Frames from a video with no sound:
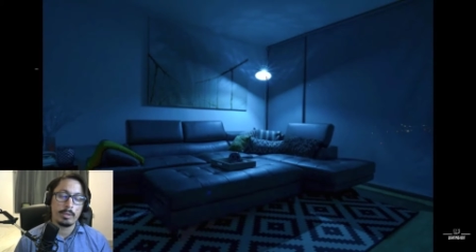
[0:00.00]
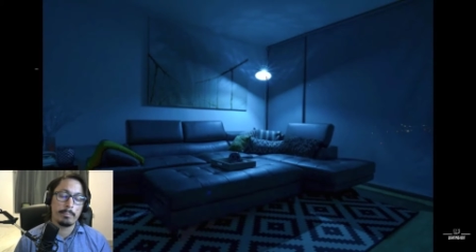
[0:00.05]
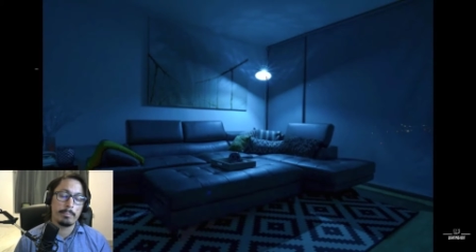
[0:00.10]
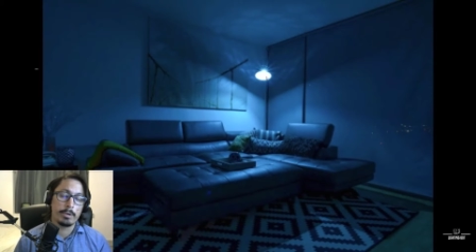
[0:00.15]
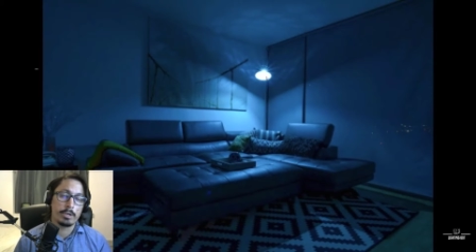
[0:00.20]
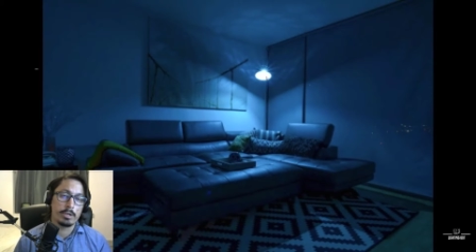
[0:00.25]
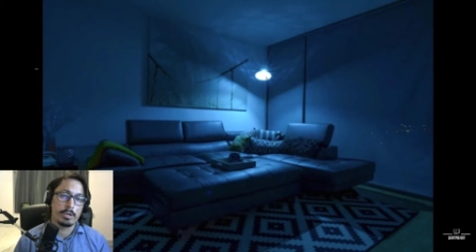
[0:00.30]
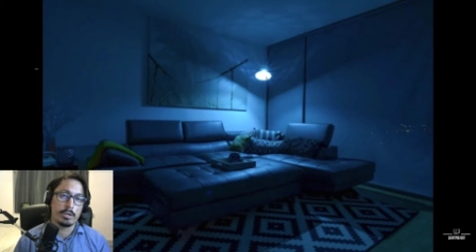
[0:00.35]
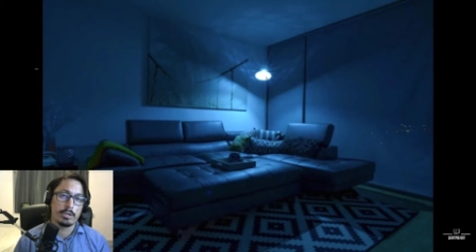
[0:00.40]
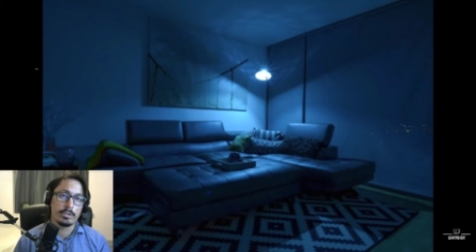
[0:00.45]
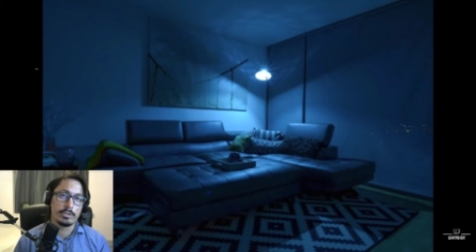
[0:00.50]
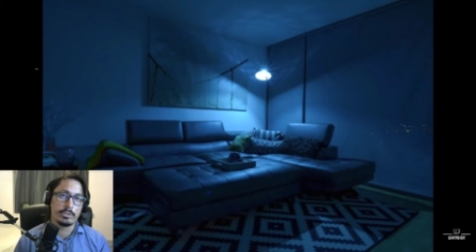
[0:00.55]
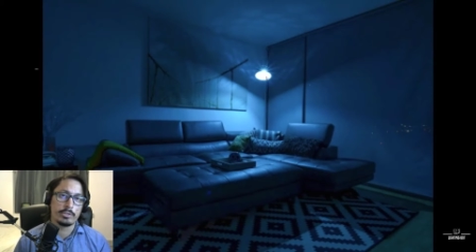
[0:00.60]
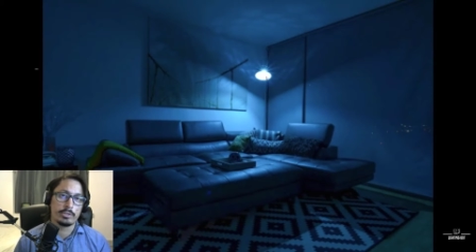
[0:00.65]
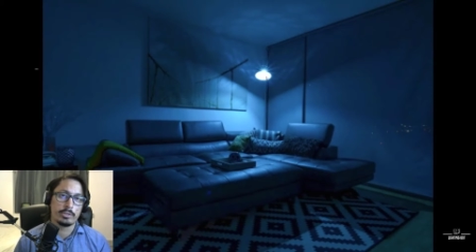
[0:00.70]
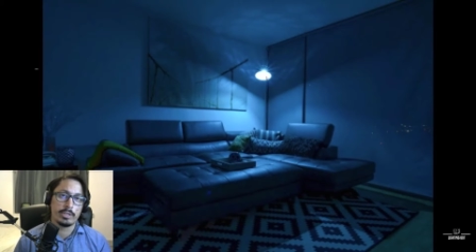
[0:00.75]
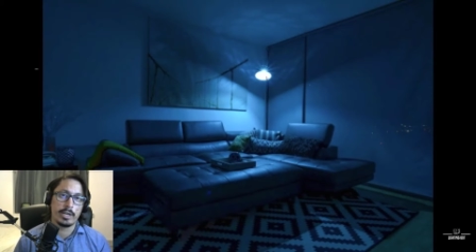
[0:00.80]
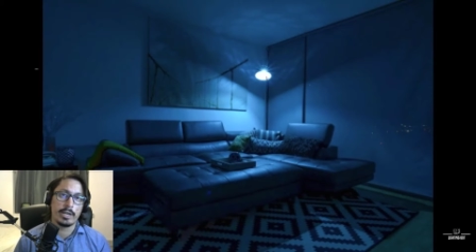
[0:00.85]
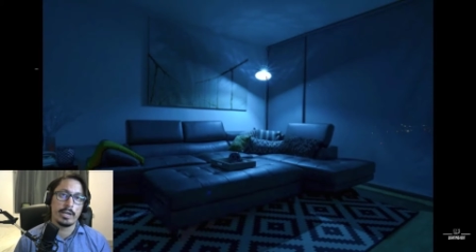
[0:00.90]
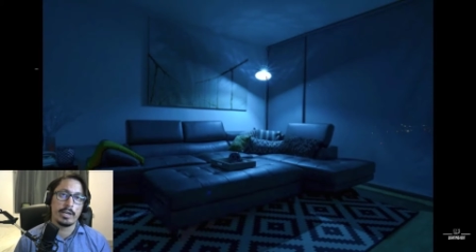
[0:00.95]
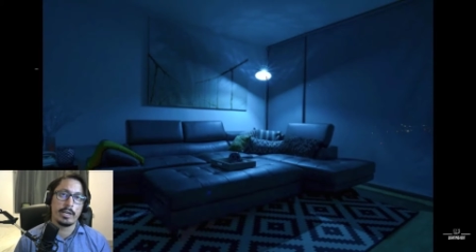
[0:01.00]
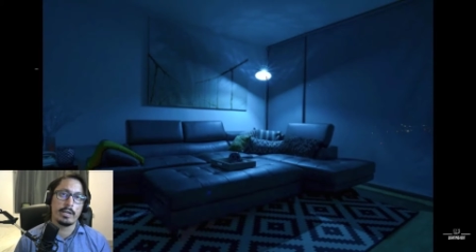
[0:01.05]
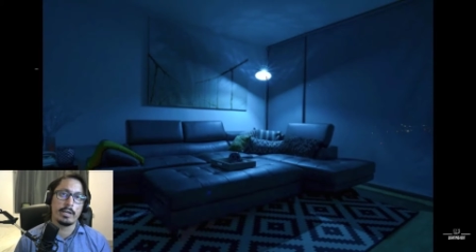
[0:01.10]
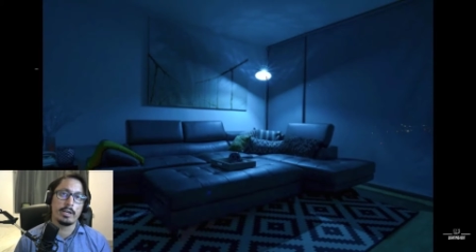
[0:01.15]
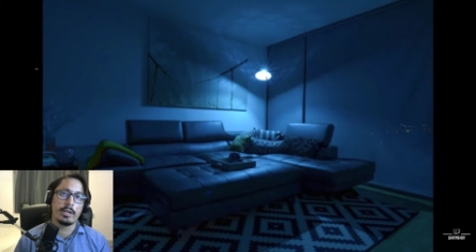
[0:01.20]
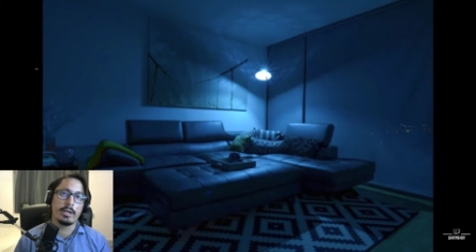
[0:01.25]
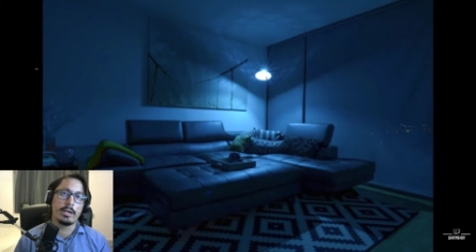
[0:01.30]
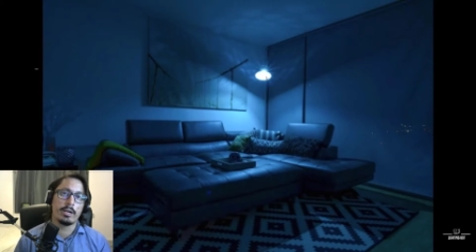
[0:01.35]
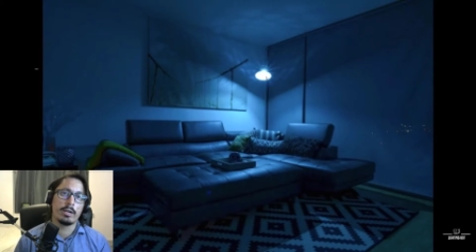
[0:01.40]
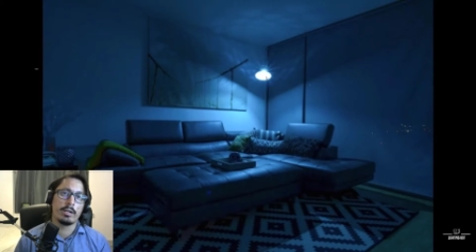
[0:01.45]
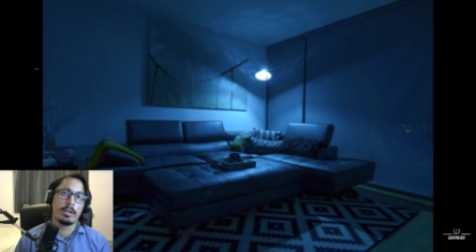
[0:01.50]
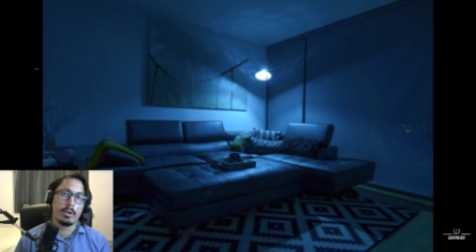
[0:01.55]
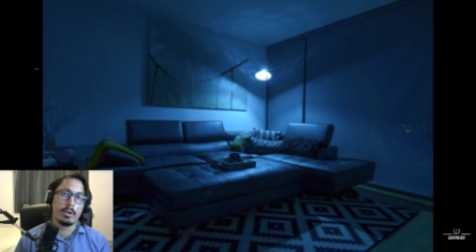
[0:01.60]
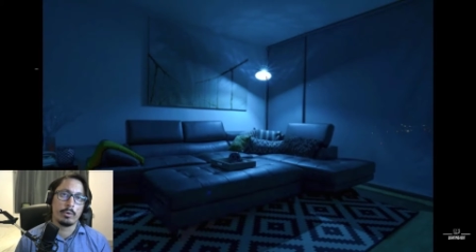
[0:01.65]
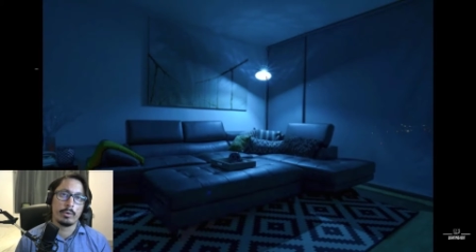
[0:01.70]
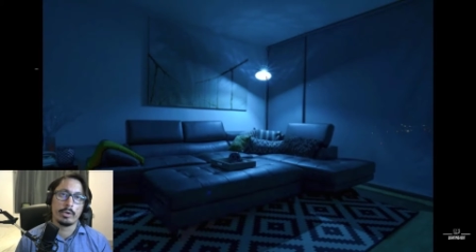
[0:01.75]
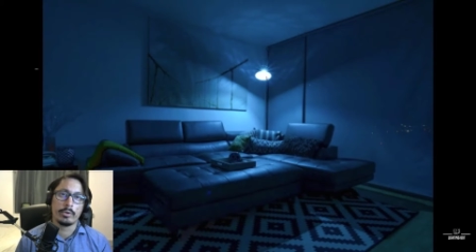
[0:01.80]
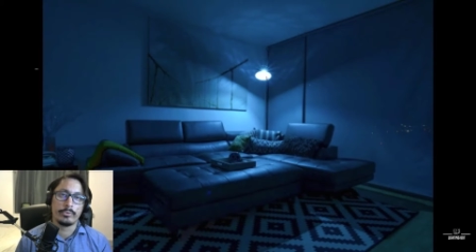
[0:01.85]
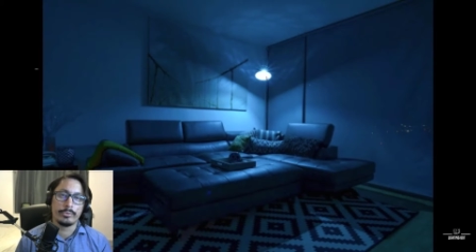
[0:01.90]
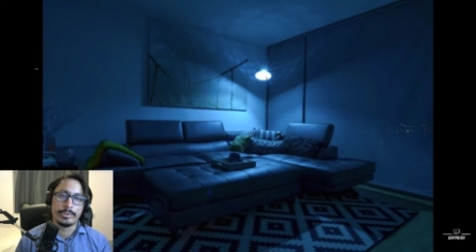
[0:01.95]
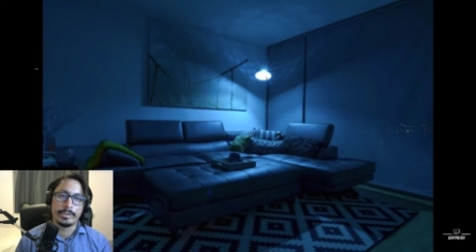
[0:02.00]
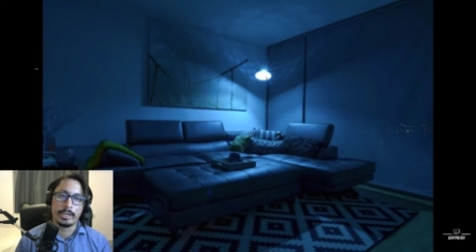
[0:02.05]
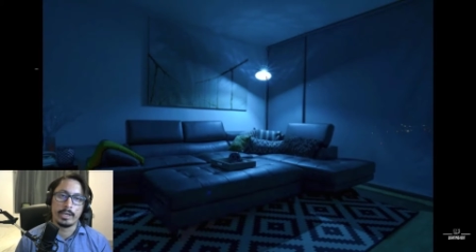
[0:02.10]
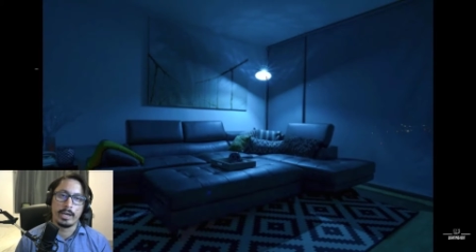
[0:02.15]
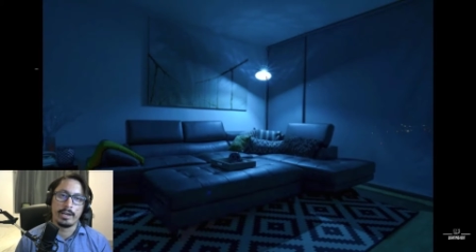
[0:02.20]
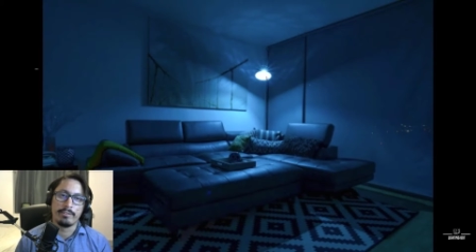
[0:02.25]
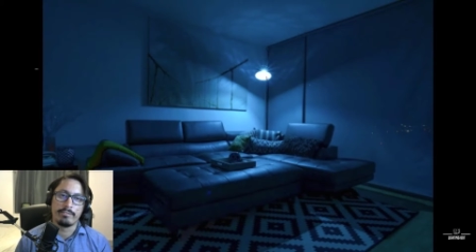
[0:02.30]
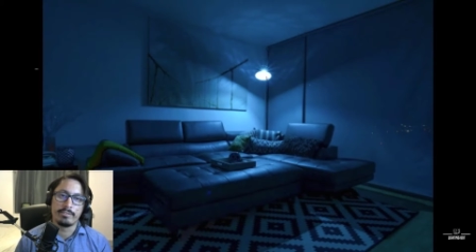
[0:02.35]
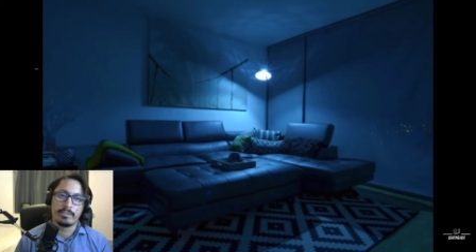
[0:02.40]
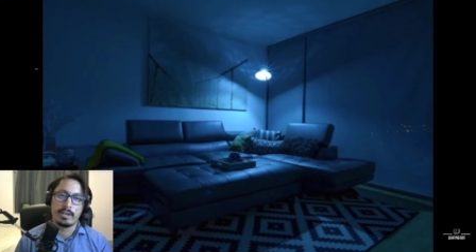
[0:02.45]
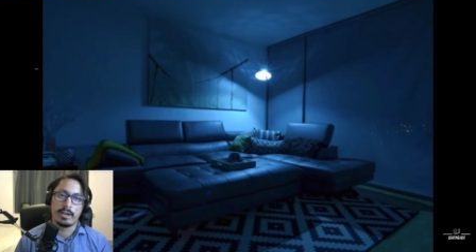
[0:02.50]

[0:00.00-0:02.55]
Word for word: because they know in real life